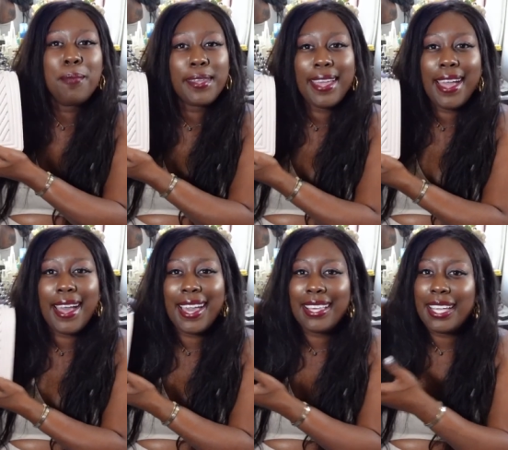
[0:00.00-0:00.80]
But yeah,
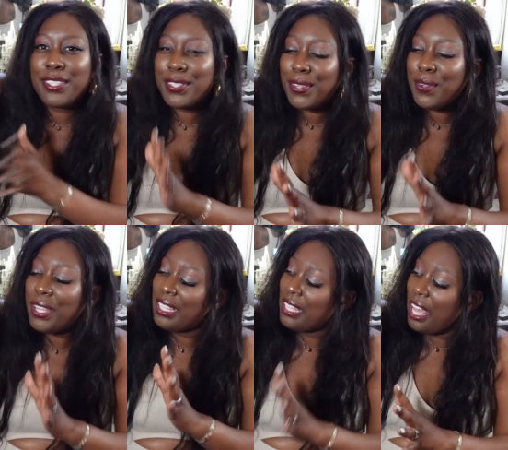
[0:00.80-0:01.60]
I do
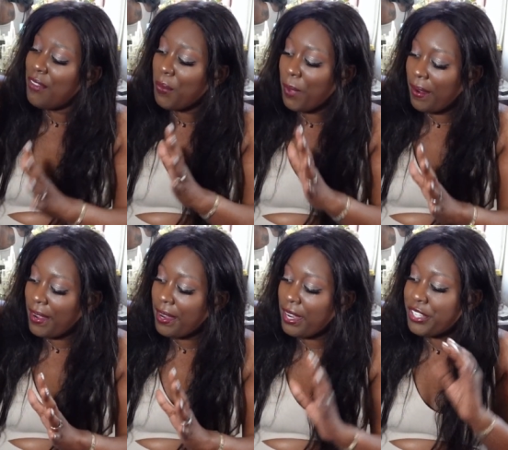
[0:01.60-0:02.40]
love
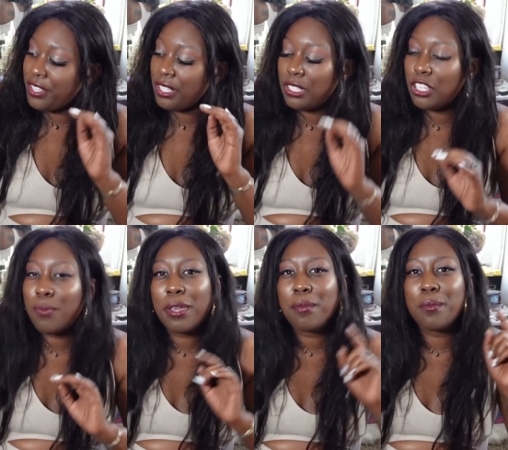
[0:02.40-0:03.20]
wearing her. She's a little
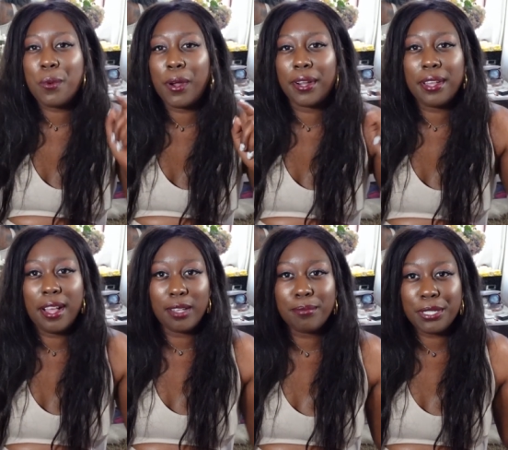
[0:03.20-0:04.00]
bit more
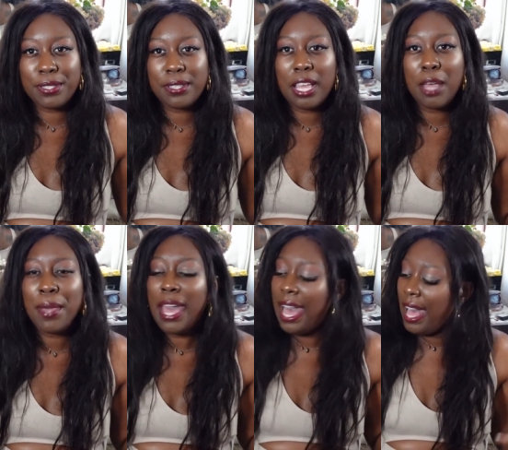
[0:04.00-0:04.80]

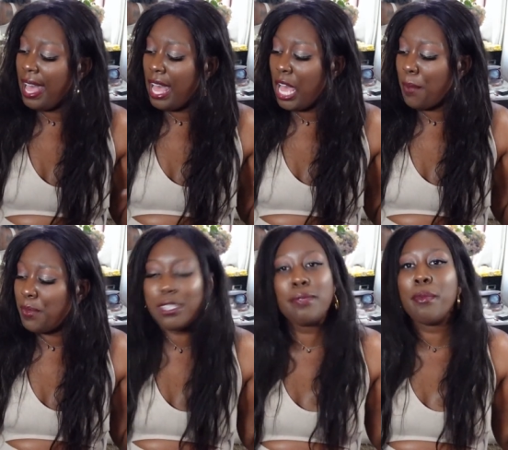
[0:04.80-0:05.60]
cumbersome
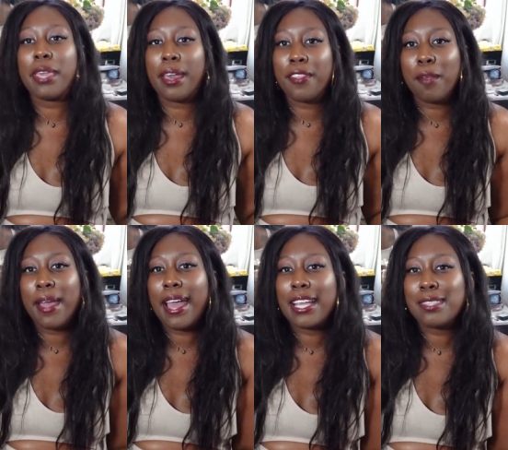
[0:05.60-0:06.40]
than my other
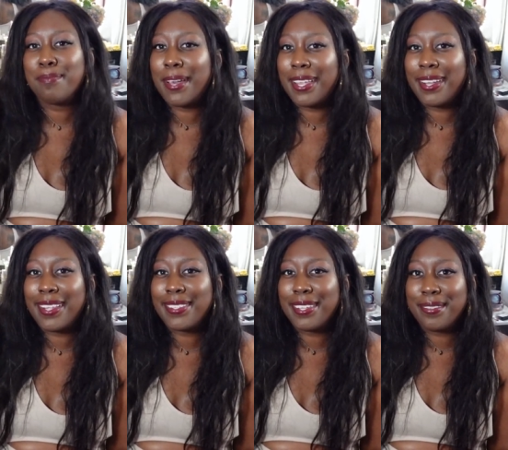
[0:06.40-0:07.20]
bags, but it
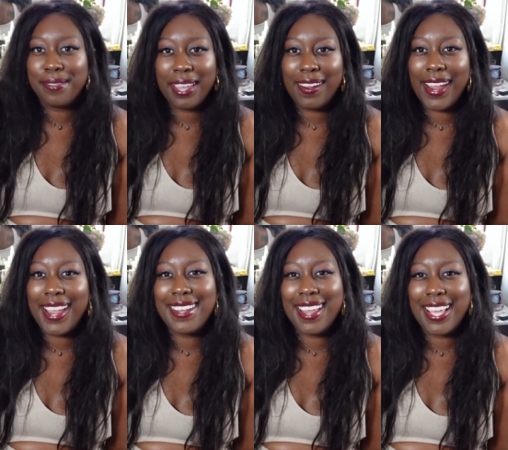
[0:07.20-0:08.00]
is a
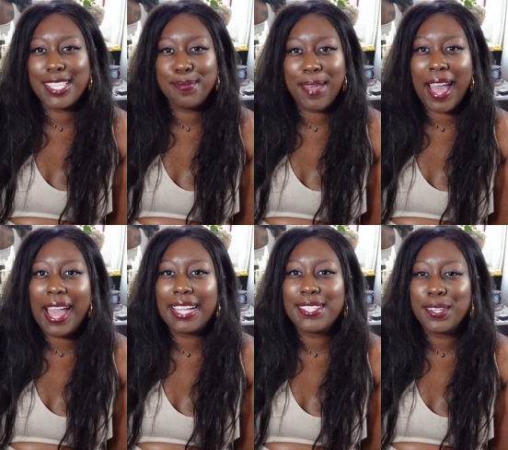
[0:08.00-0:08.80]
very nice
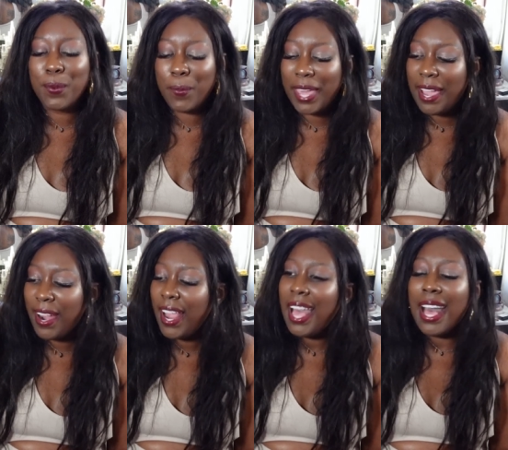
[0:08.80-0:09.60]
bag to
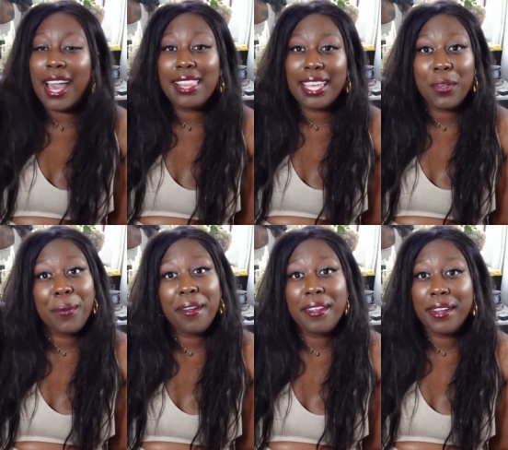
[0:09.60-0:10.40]
wear. I like
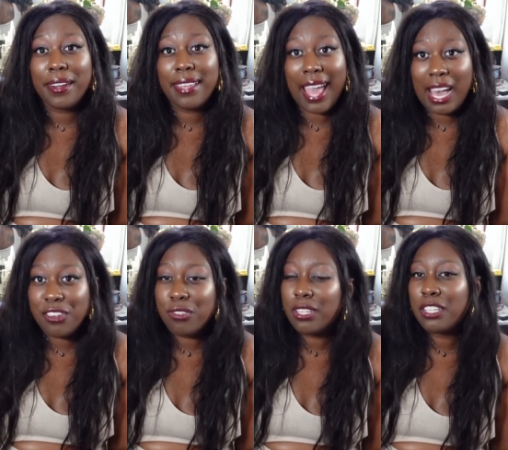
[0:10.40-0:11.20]
wearing her
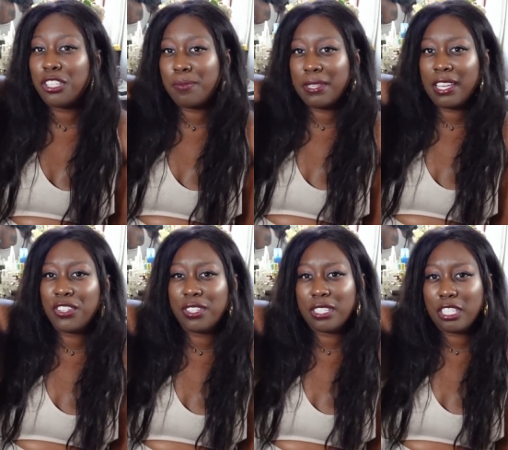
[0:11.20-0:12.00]
casually just
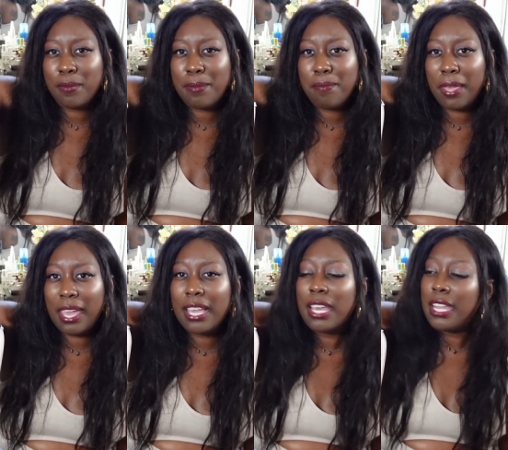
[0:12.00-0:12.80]
because she's a little bit big